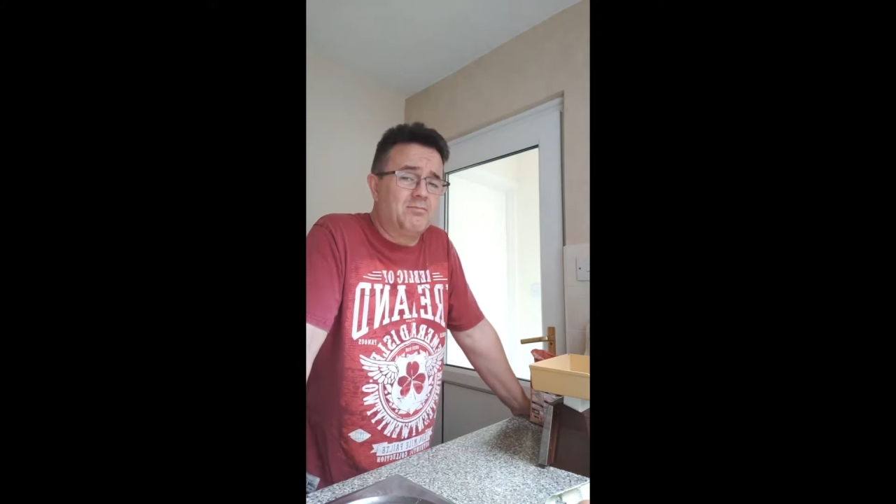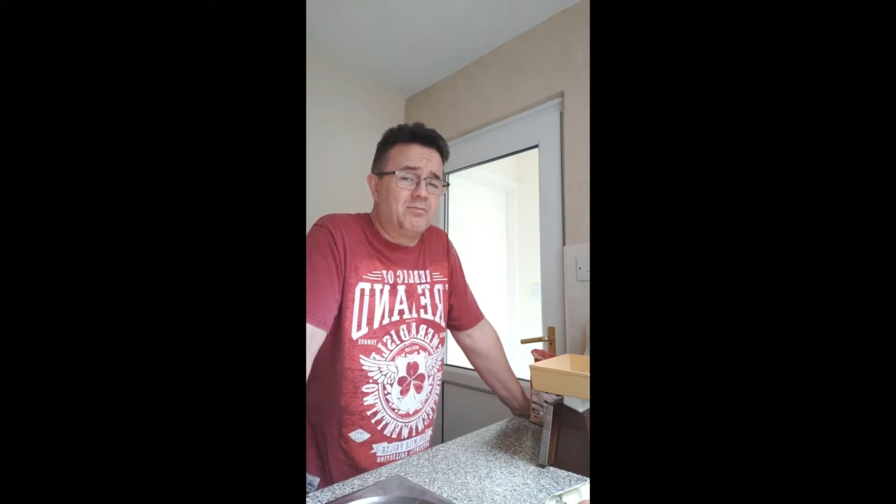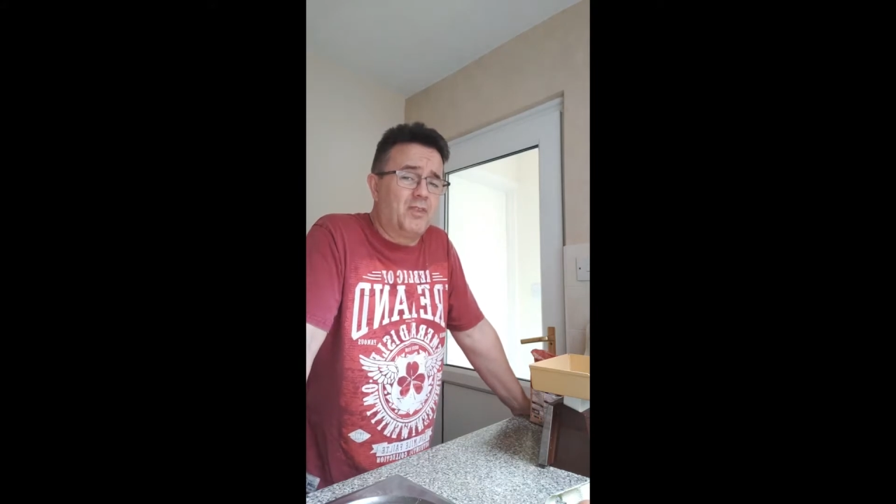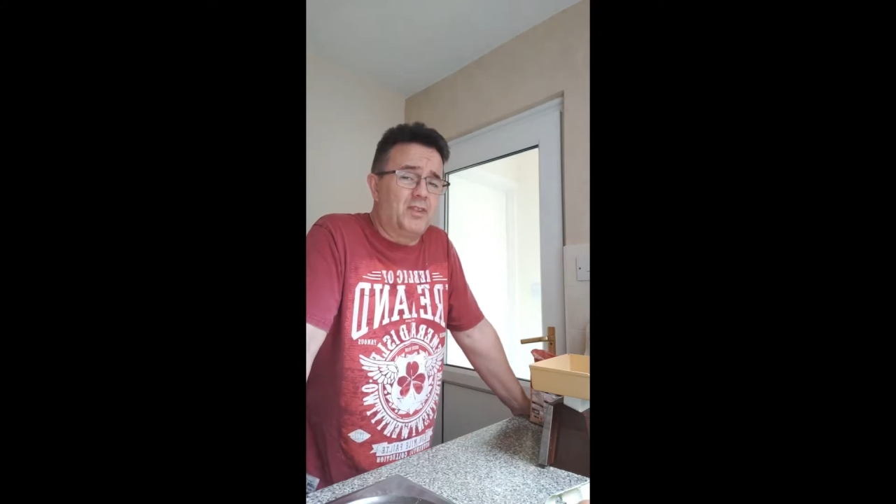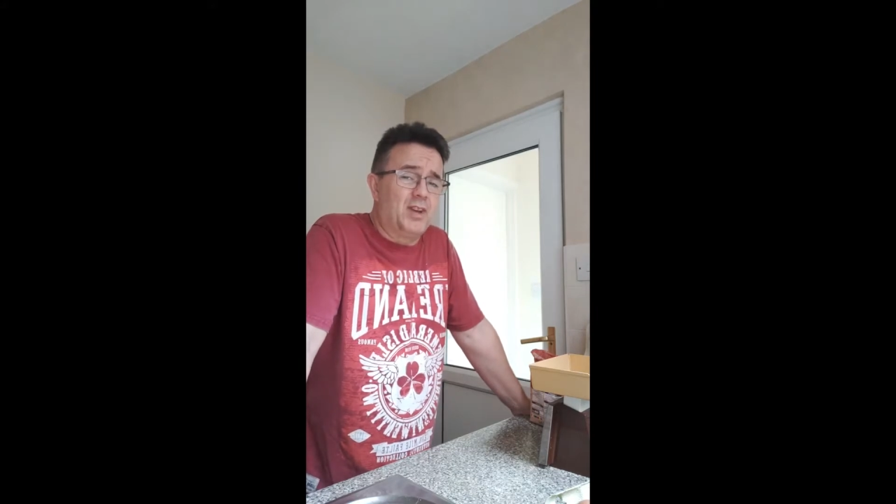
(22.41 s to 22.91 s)

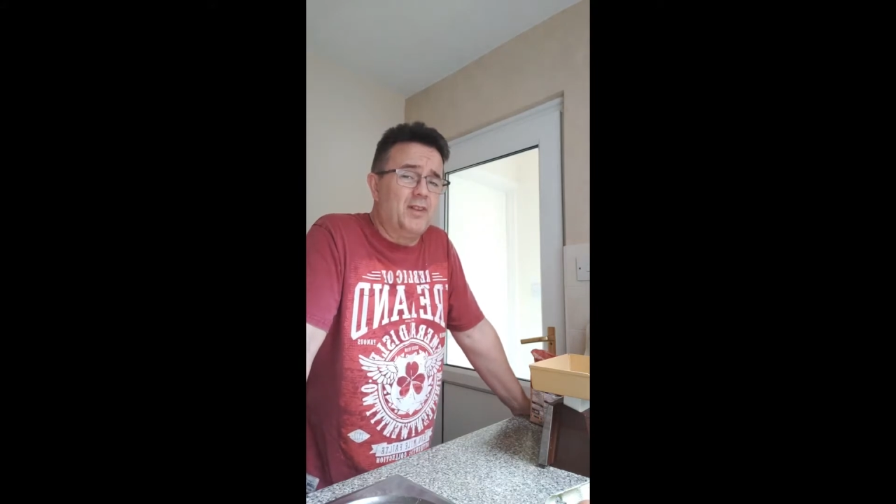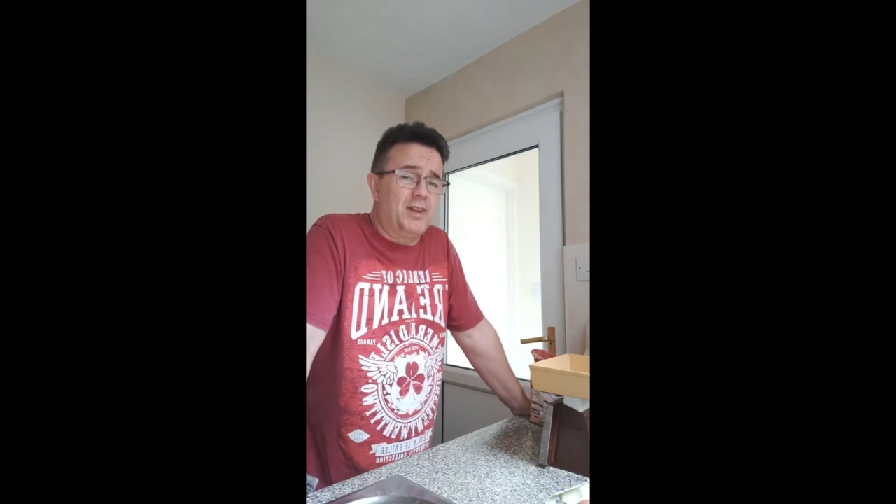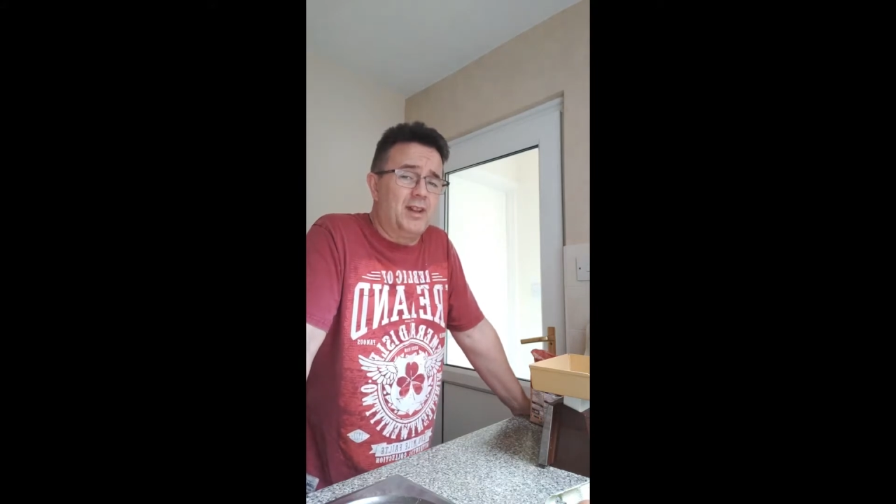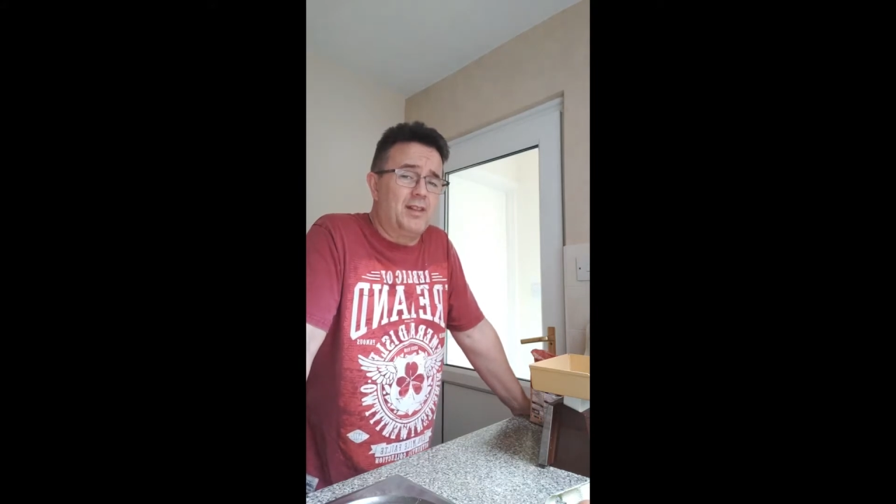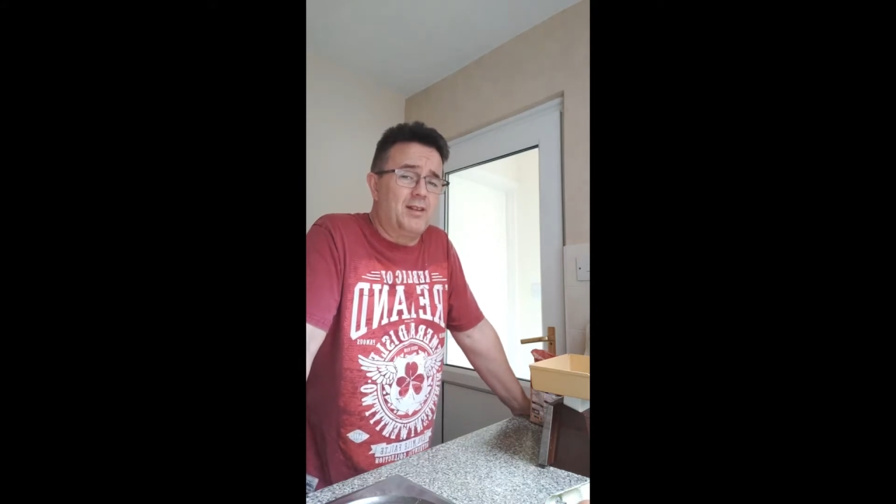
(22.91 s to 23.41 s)
starving
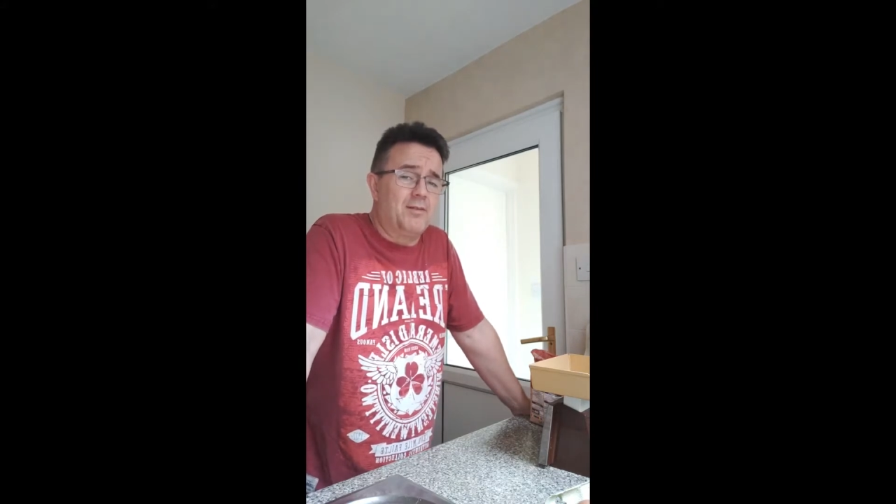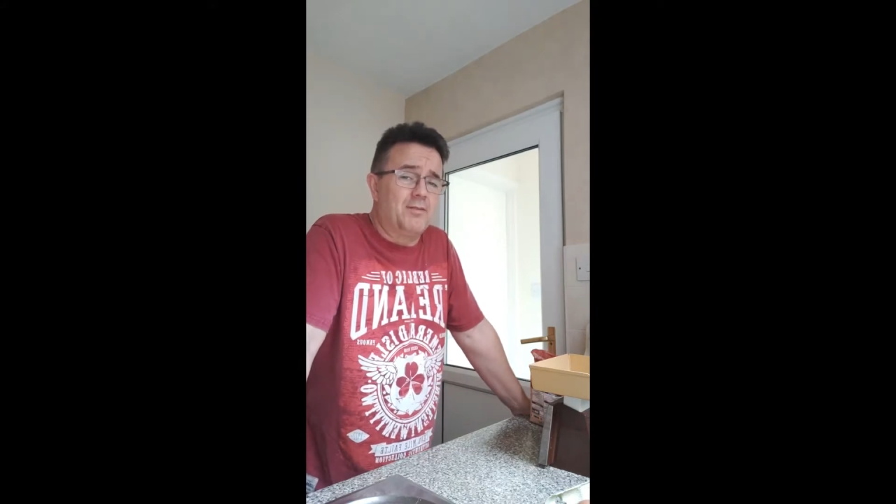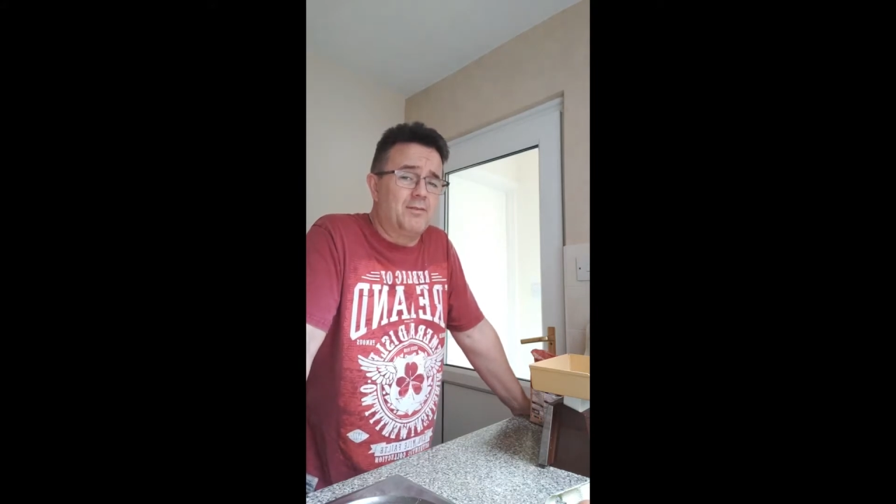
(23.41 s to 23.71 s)
yourself.